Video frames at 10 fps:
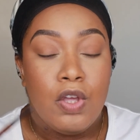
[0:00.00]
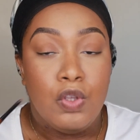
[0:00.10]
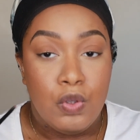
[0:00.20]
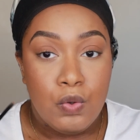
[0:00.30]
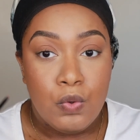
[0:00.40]

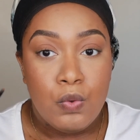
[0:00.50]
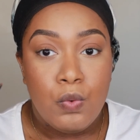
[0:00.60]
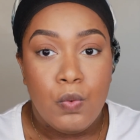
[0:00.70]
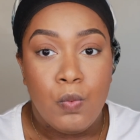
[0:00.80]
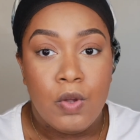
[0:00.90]

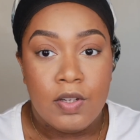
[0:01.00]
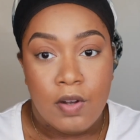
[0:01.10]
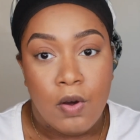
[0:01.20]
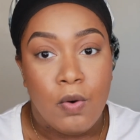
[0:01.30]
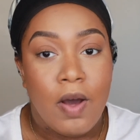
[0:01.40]
you will
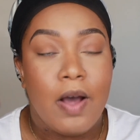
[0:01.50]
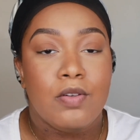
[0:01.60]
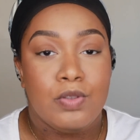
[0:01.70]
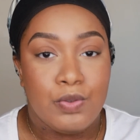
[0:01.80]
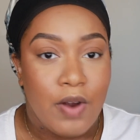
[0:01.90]
know
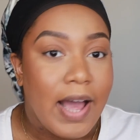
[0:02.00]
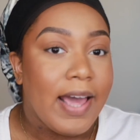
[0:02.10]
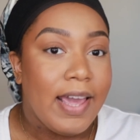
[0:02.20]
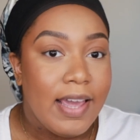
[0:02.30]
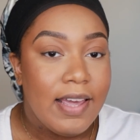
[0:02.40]
how
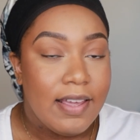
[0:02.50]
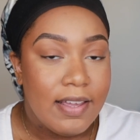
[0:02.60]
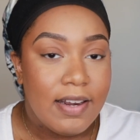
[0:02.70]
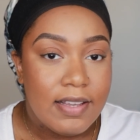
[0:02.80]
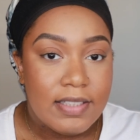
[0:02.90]
dry
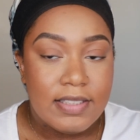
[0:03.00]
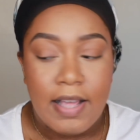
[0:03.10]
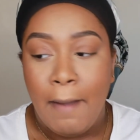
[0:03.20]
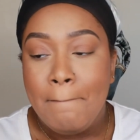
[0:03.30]
it is.